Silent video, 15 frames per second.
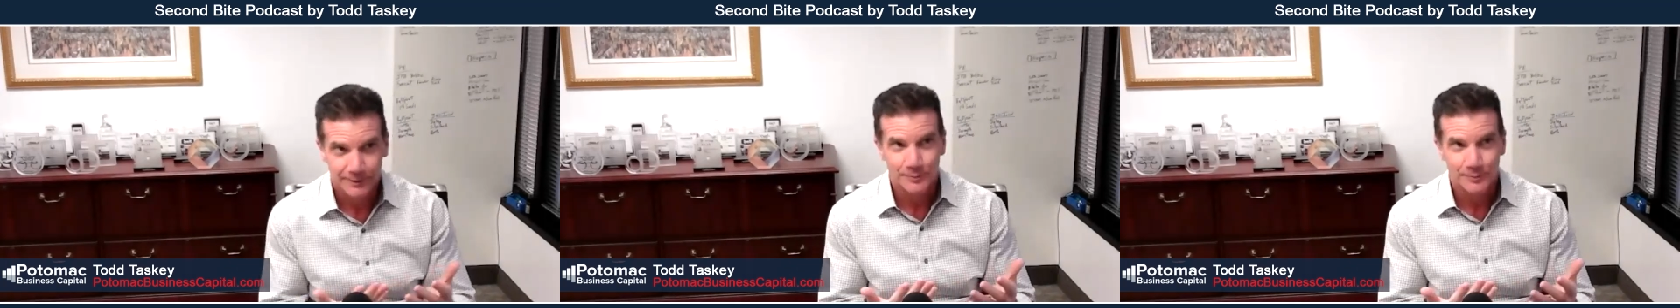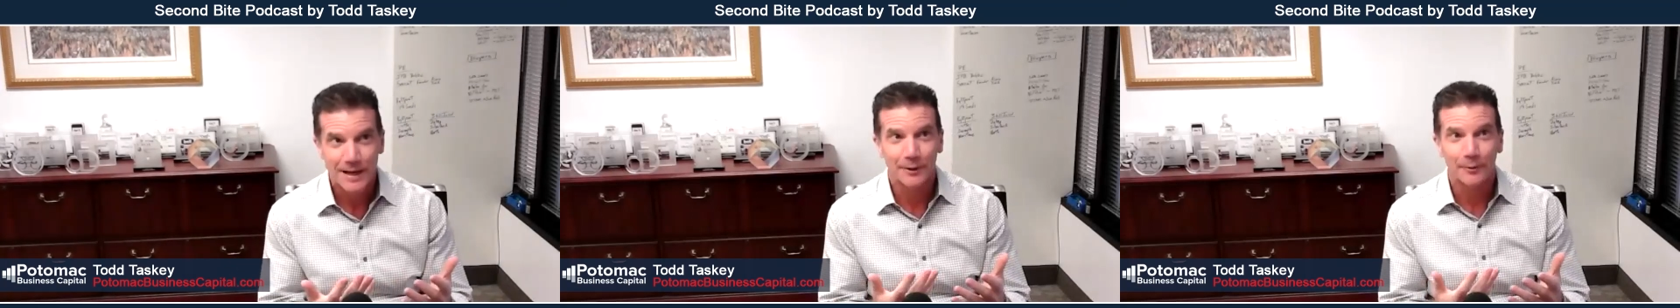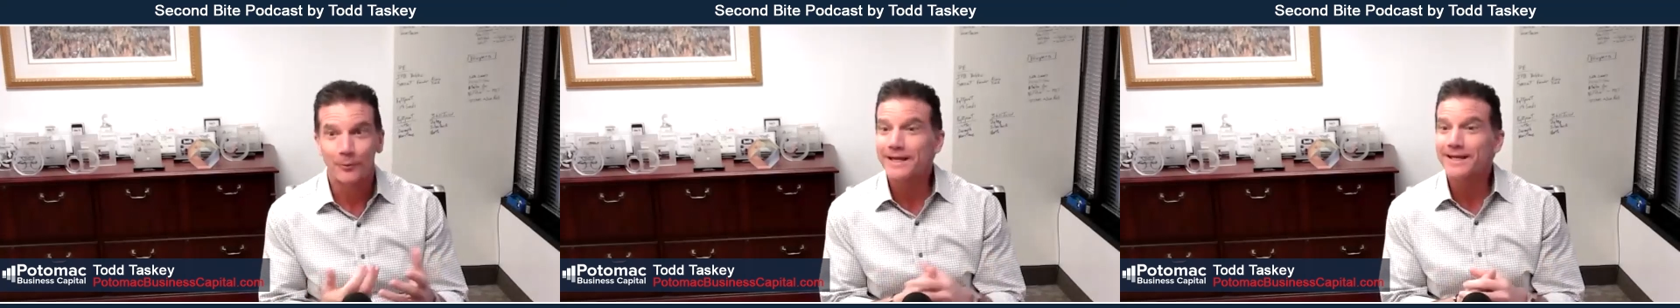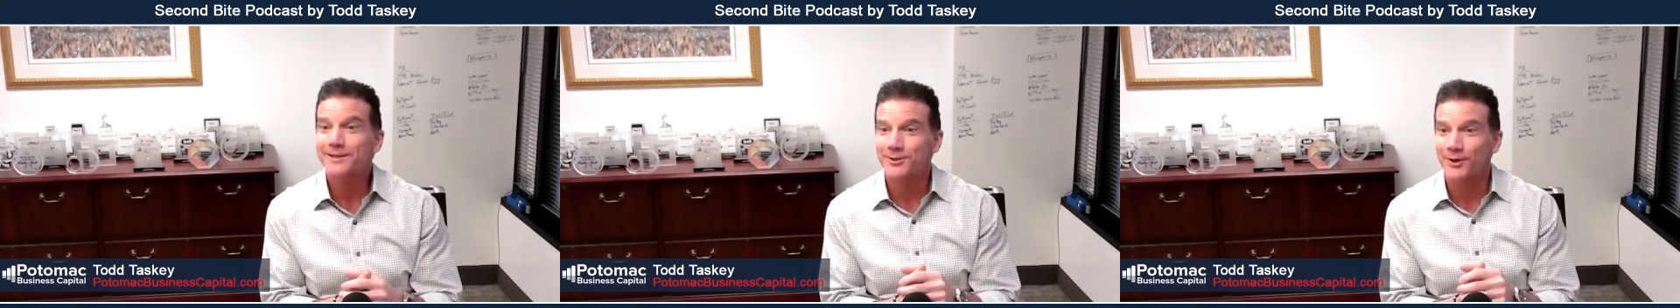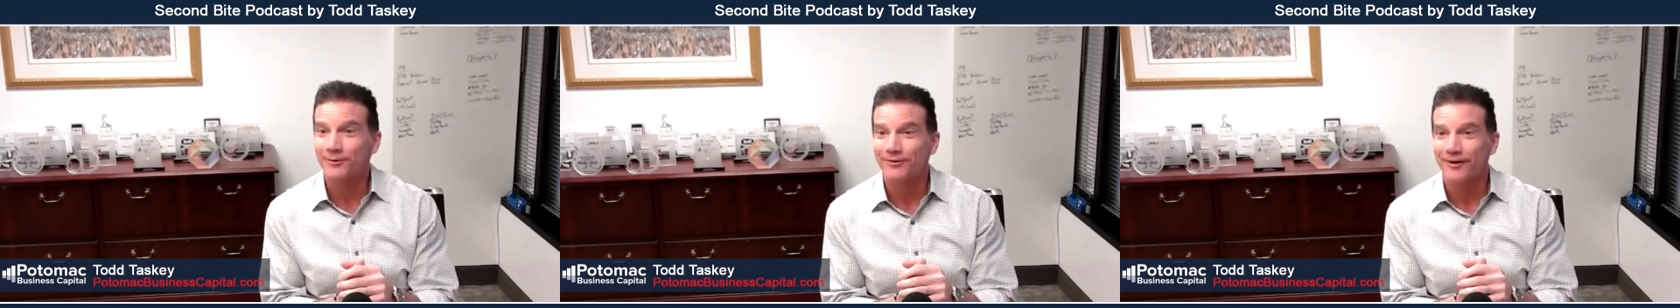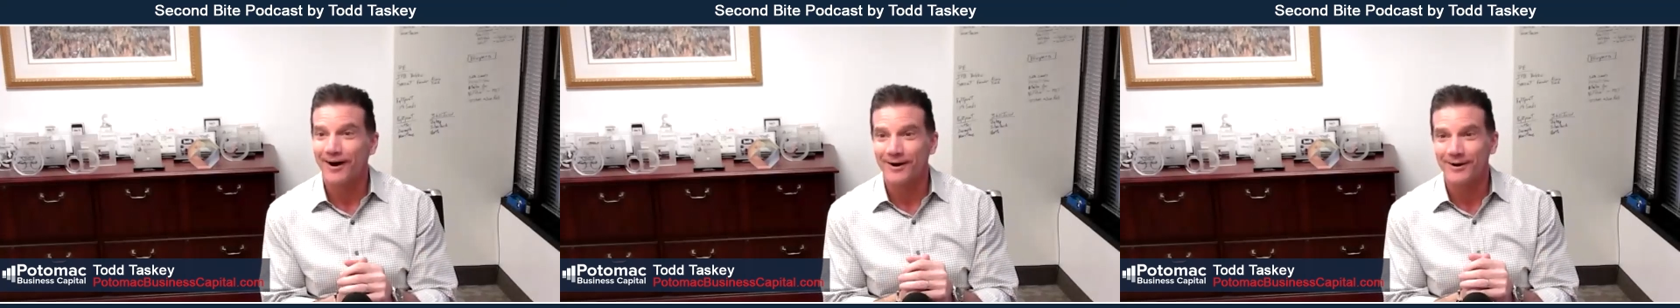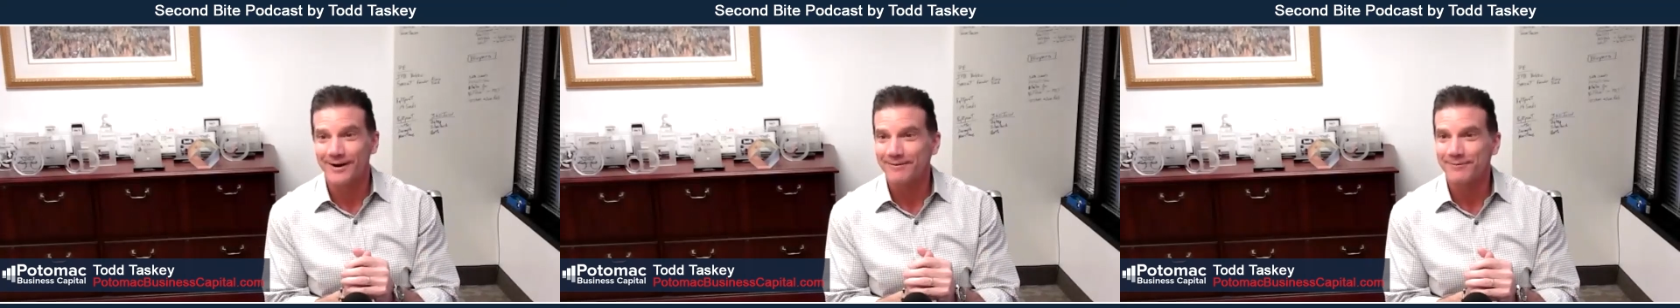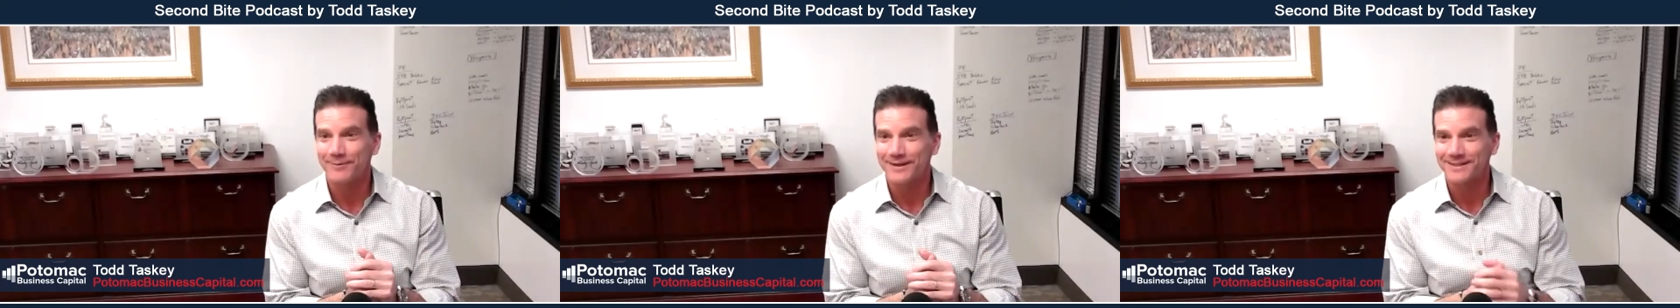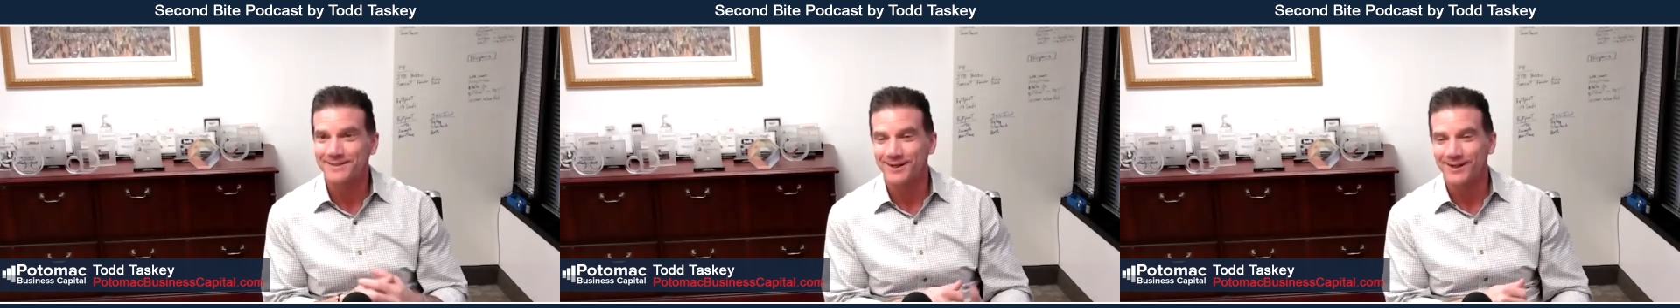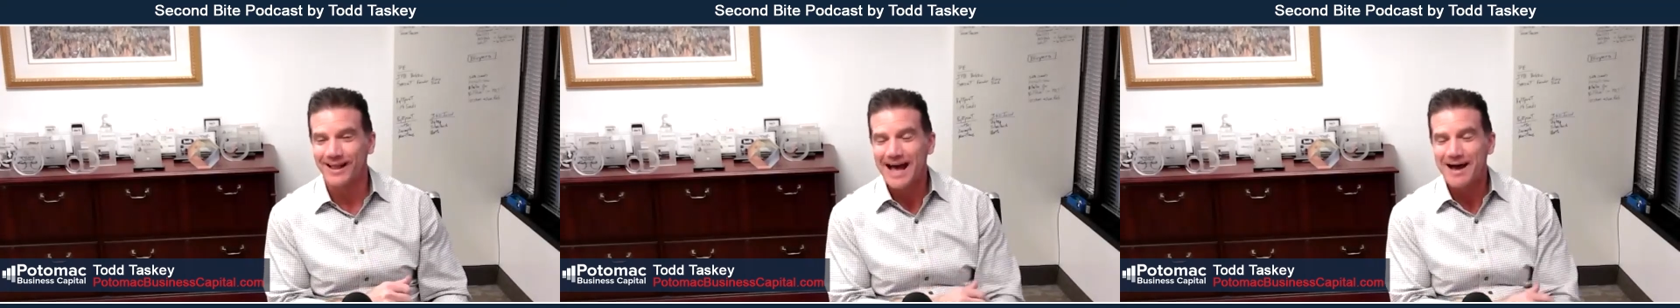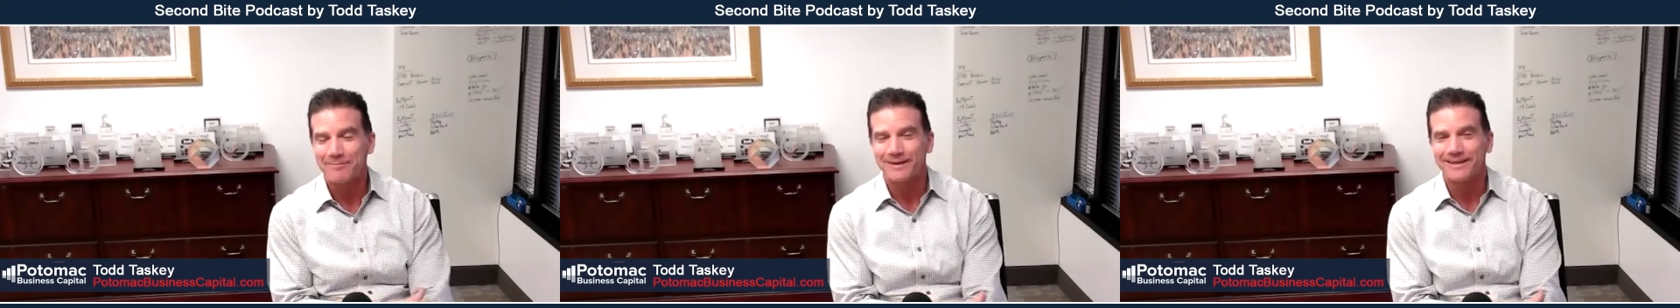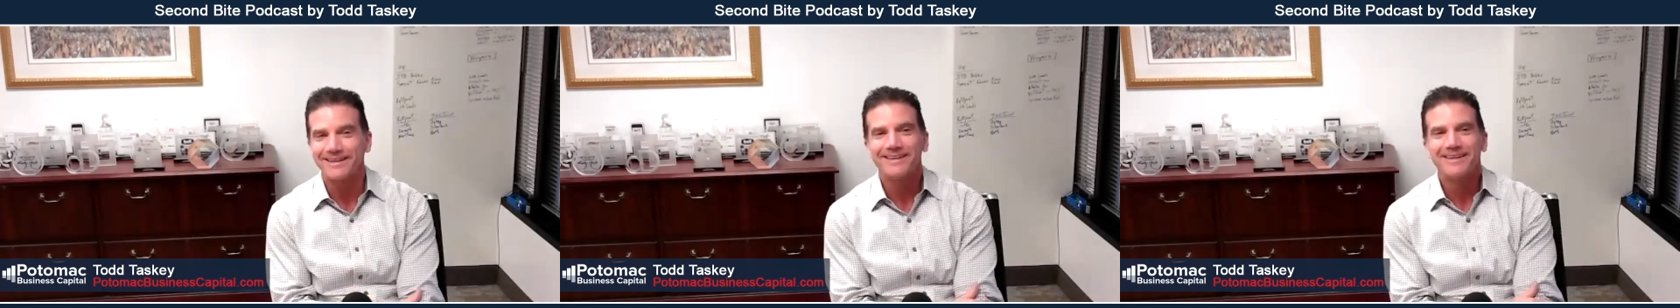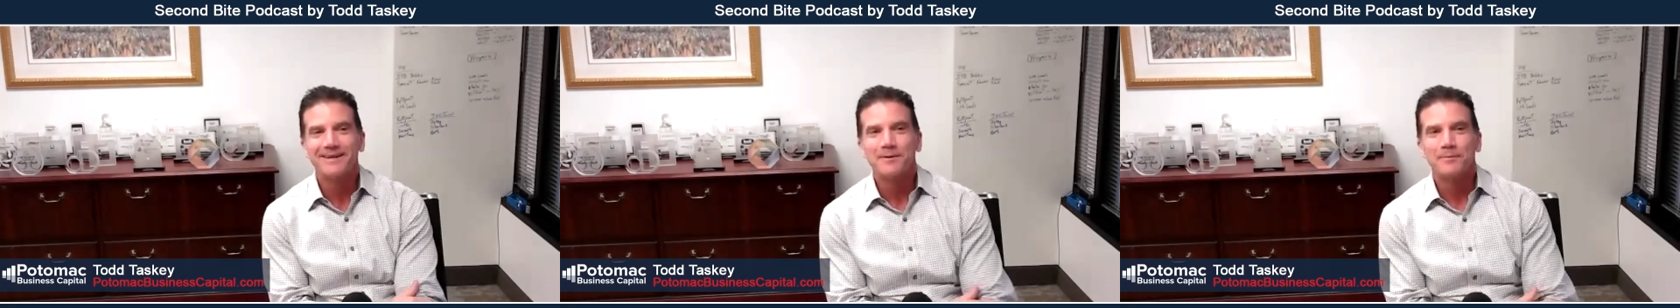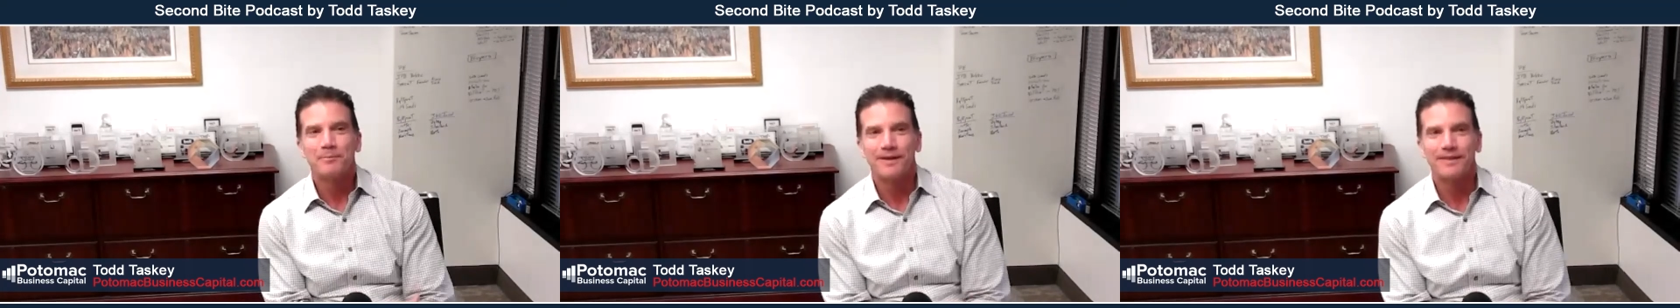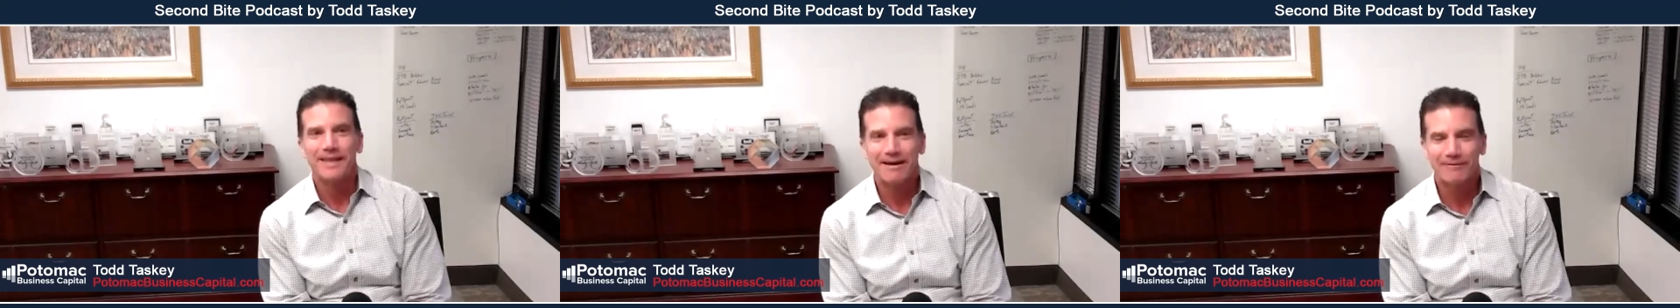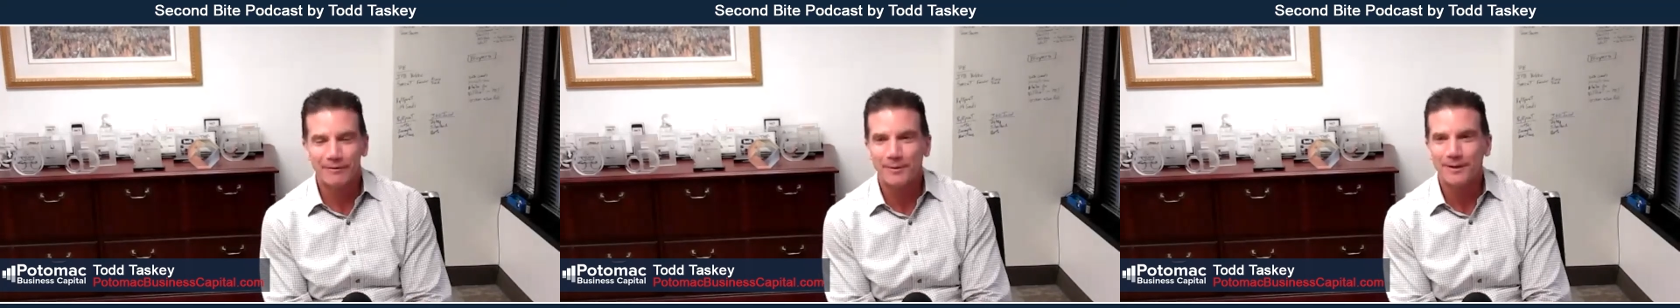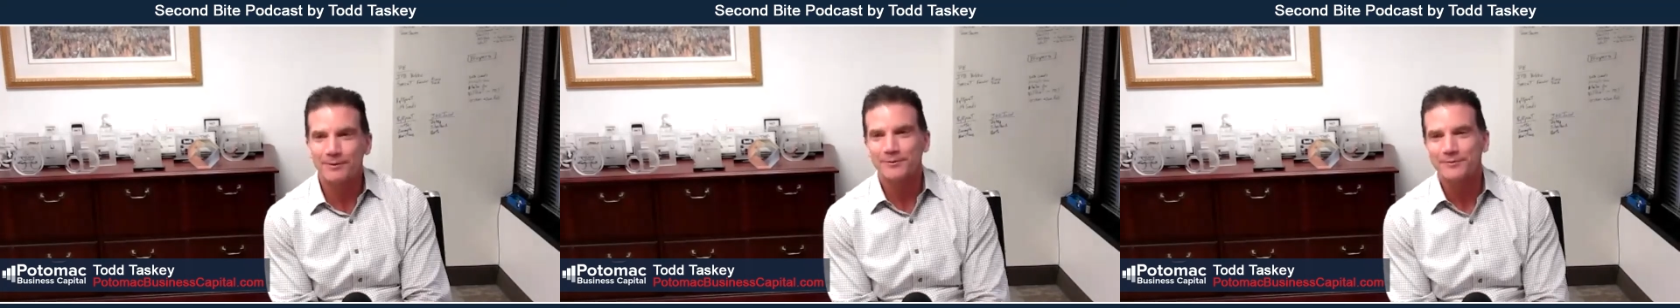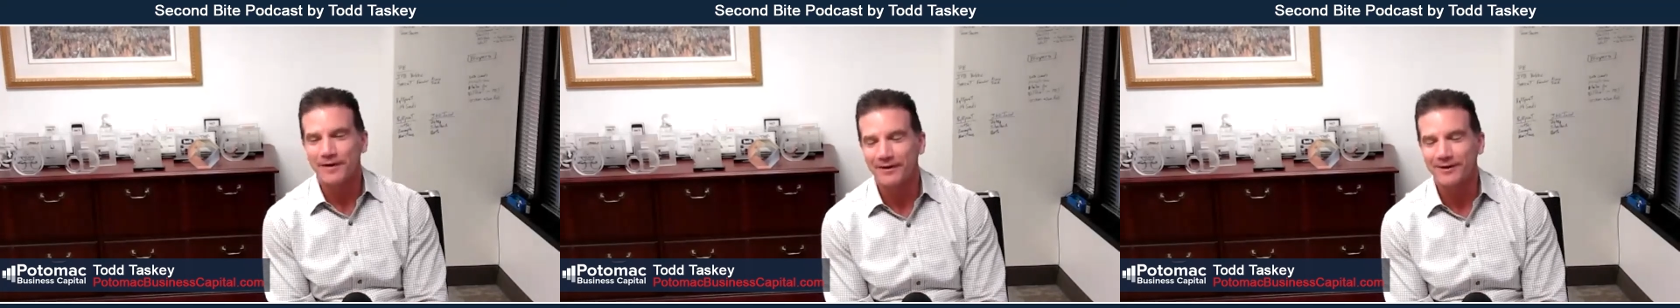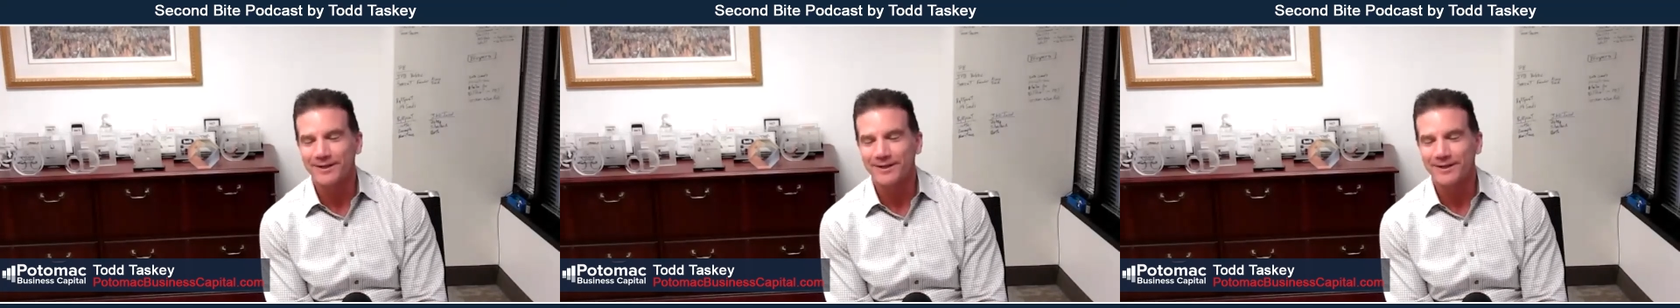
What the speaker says: been a week so far and everybody's still happy. But everybody was very